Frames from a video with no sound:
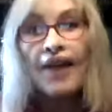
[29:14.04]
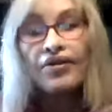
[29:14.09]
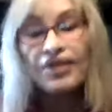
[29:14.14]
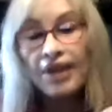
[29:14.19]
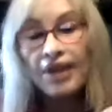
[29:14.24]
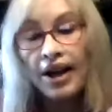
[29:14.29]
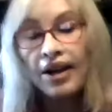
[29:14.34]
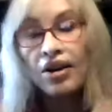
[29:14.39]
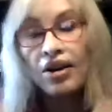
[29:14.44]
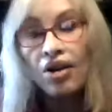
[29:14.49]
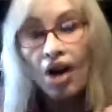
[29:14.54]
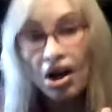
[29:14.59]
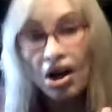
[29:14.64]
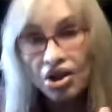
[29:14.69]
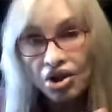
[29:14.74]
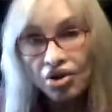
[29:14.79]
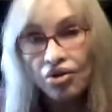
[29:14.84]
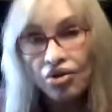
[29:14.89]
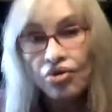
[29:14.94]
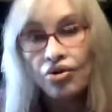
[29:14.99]

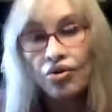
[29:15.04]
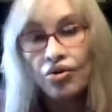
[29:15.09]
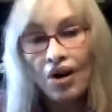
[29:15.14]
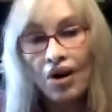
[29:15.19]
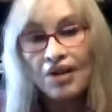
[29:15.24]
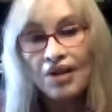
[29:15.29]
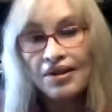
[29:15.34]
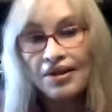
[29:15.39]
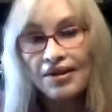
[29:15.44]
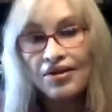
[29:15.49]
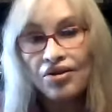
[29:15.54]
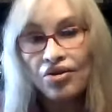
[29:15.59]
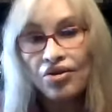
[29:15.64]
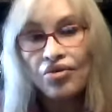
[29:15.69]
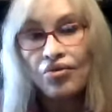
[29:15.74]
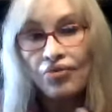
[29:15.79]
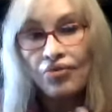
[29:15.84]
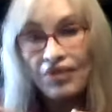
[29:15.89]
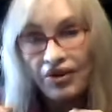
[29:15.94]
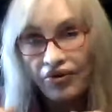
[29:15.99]
psychological nuances too,
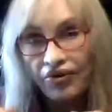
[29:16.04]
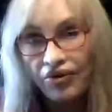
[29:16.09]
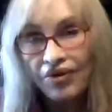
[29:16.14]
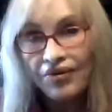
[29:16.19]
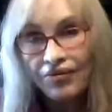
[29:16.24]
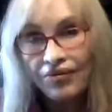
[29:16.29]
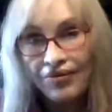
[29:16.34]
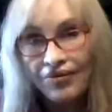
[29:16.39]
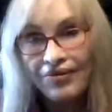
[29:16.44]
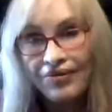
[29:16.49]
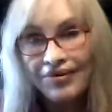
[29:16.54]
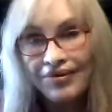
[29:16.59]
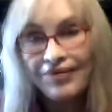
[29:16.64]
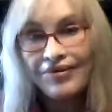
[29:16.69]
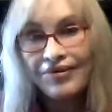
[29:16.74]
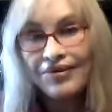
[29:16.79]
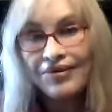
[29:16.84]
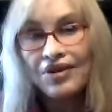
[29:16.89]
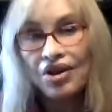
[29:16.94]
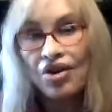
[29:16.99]
different to
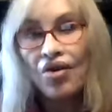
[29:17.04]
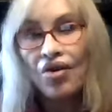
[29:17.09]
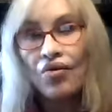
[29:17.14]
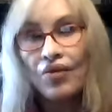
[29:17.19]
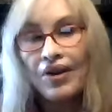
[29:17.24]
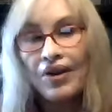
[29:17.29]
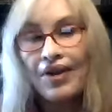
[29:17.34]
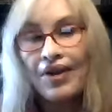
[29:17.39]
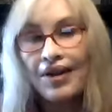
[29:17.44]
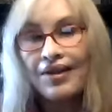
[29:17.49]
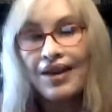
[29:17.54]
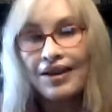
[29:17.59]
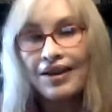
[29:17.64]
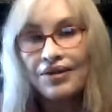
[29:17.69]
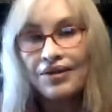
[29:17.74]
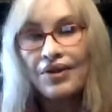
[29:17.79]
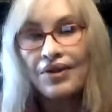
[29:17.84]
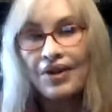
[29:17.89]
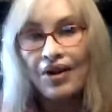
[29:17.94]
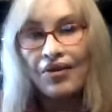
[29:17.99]
go with it. That's what
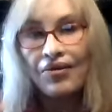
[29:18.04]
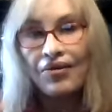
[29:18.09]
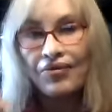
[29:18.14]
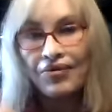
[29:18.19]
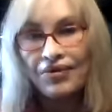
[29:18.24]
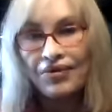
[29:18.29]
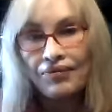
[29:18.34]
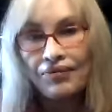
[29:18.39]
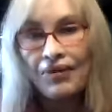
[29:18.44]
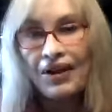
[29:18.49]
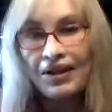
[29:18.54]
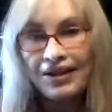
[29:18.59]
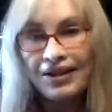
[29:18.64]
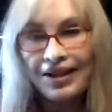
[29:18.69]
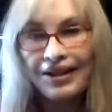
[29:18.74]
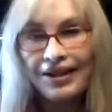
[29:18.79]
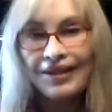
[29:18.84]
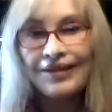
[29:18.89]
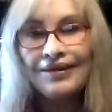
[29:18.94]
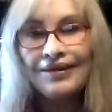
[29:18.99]
they're depicting.